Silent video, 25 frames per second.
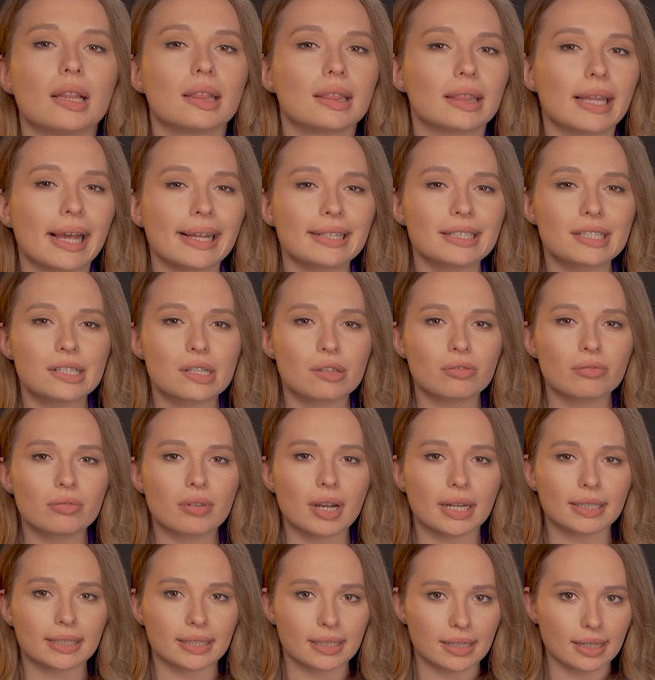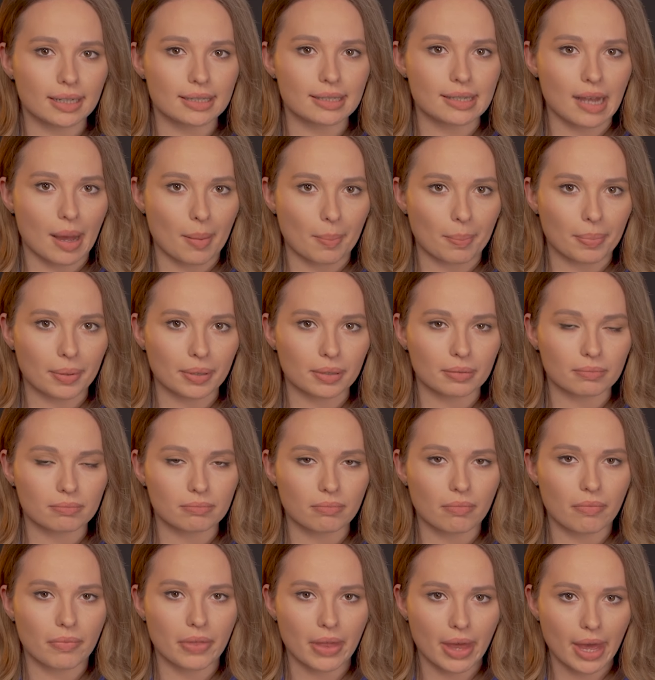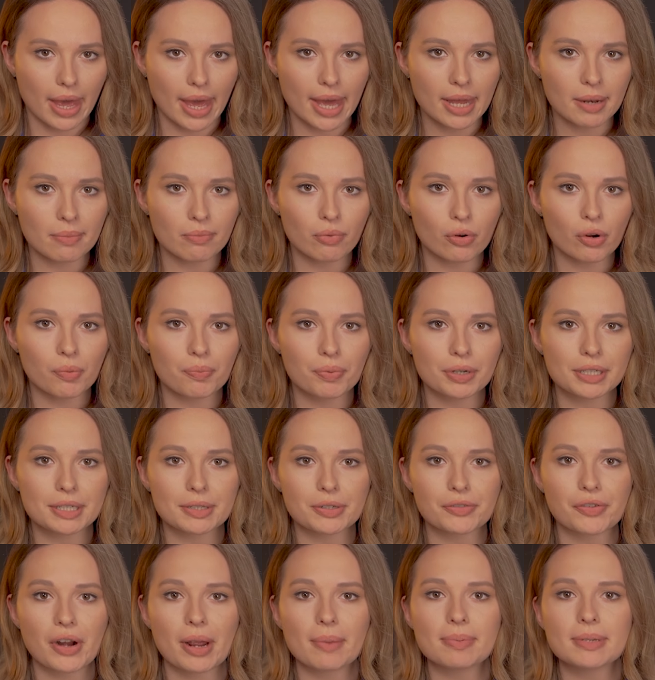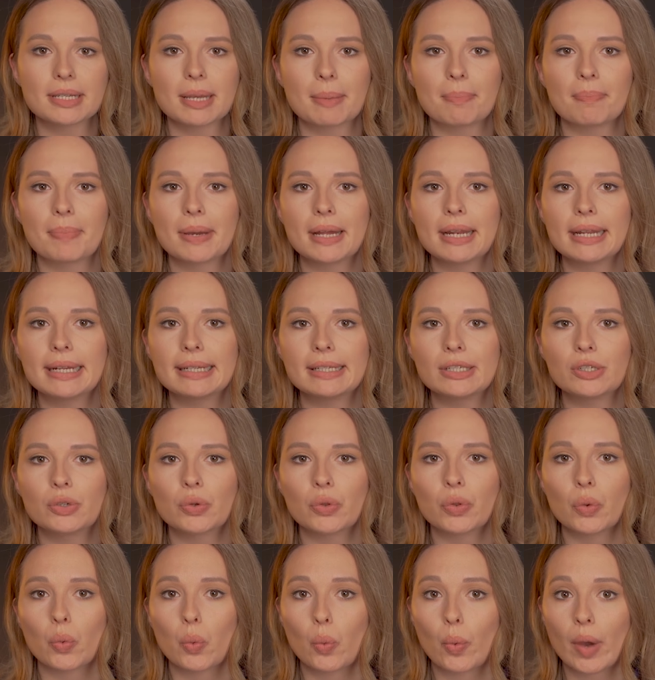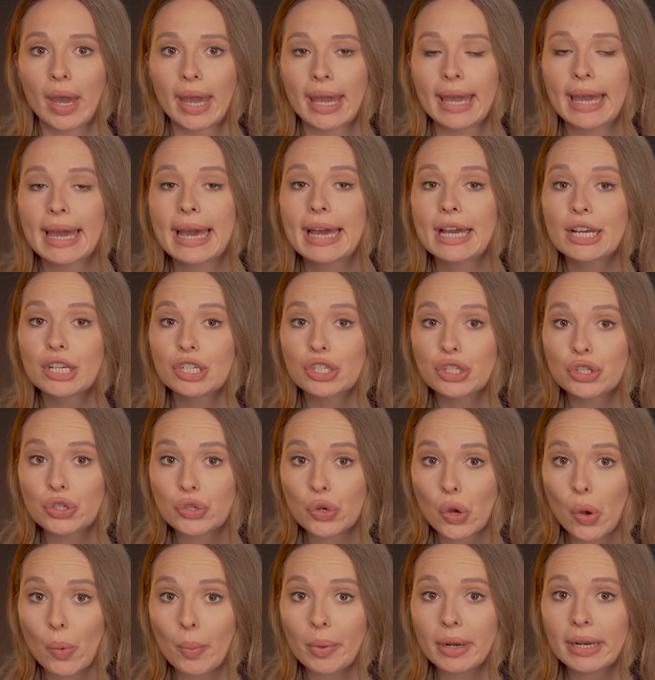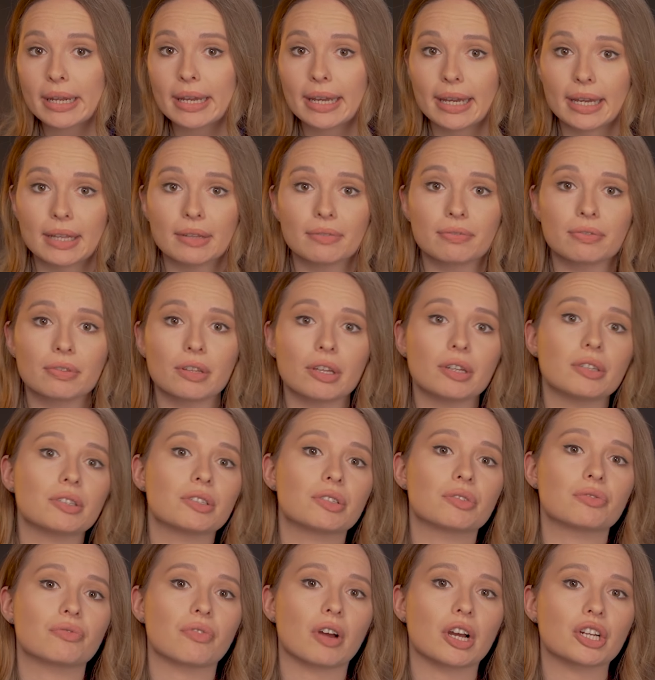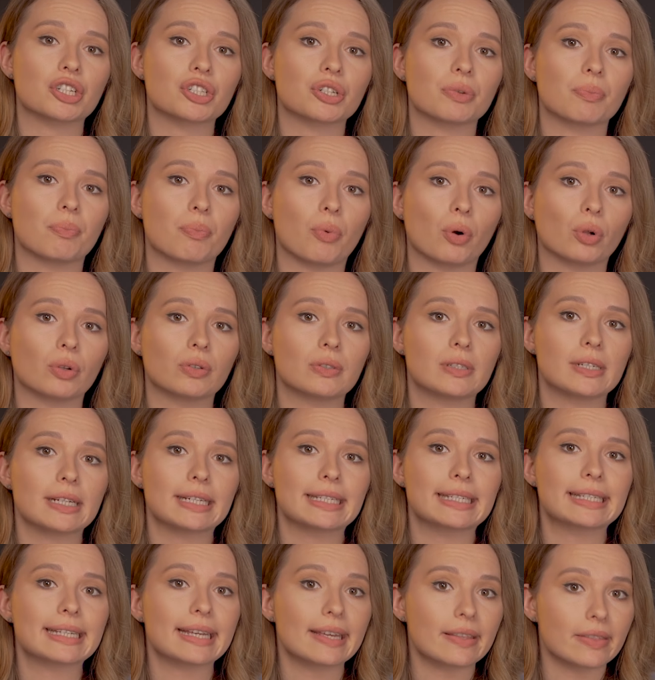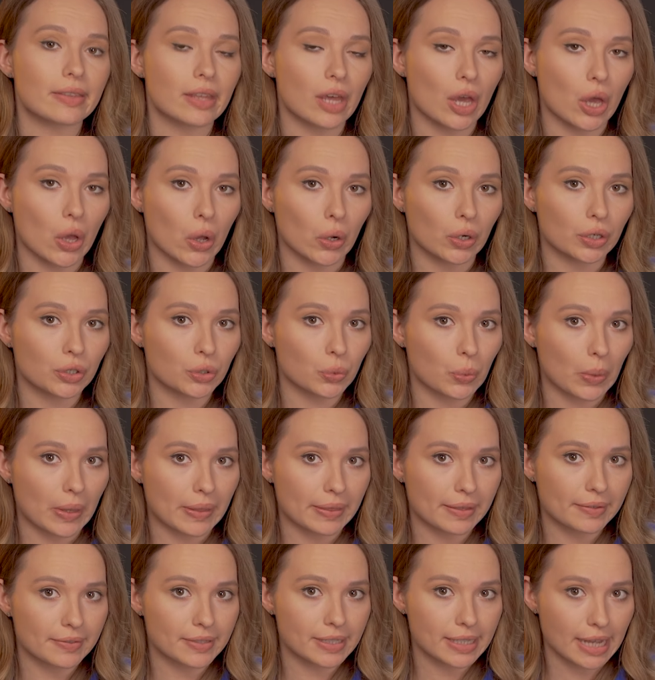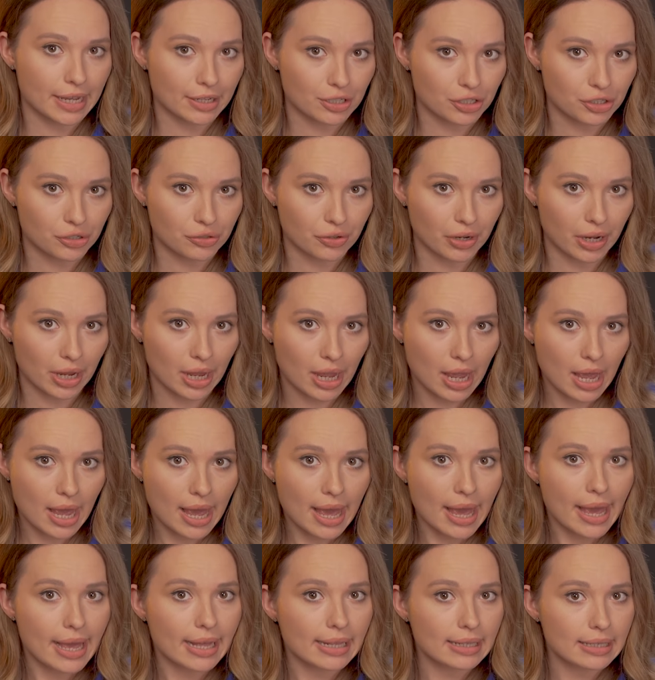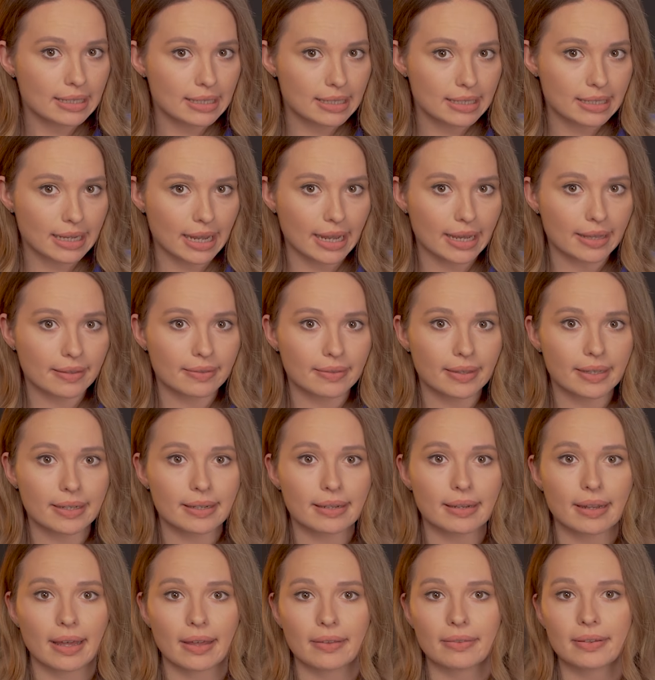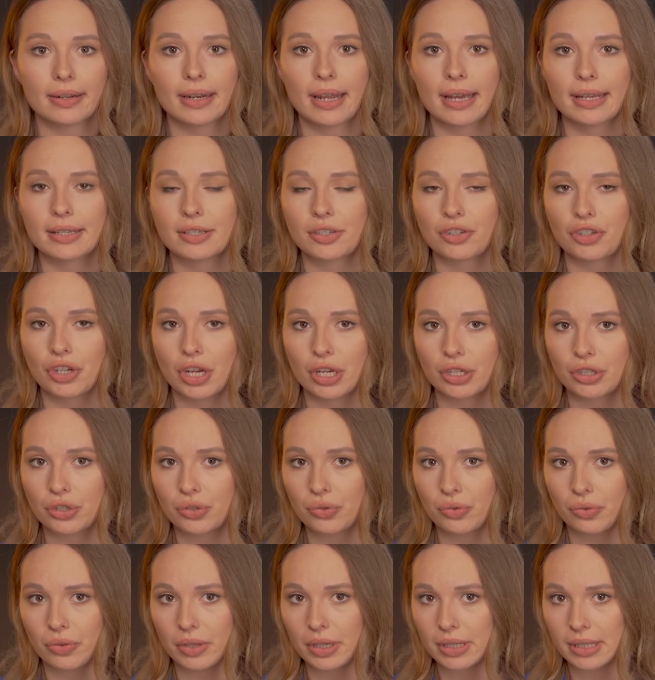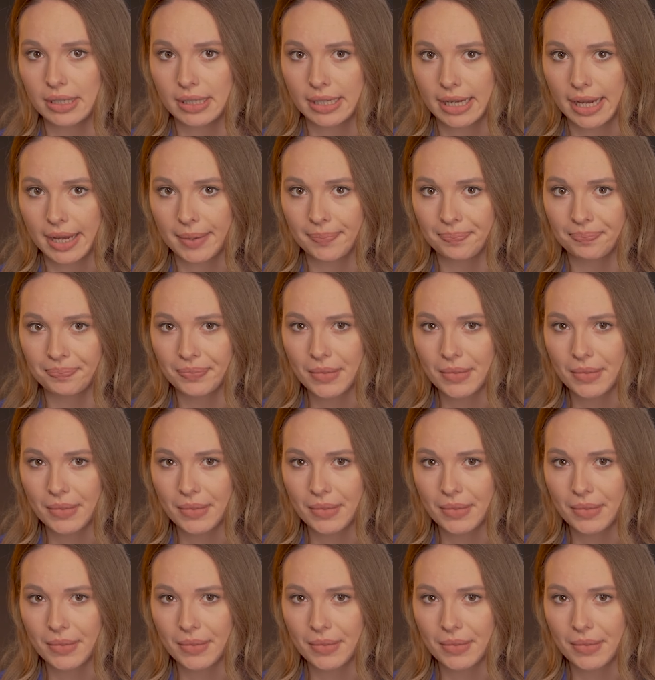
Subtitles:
Let's look at an example. The handbook prescribes appealing to the way Germany influenced Russian politics in the early 20th century and saying that nothing has changed to this day.